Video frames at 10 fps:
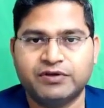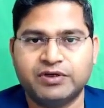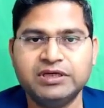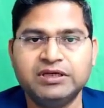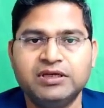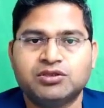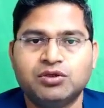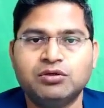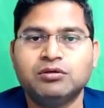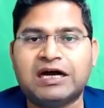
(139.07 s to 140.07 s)
Okay.
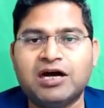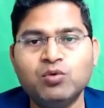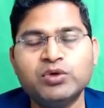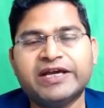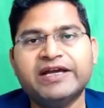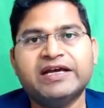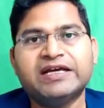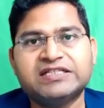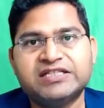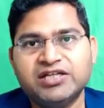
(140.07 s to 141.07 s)
So how we can
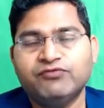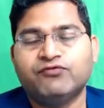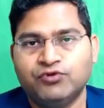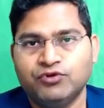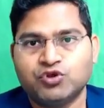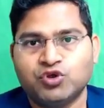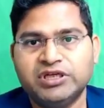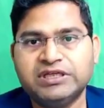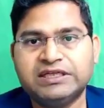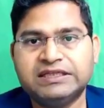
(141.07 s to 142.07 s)
achieve full
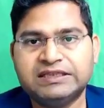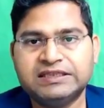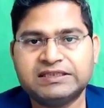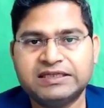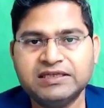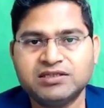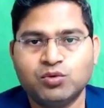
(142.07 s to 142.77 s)
join in this case?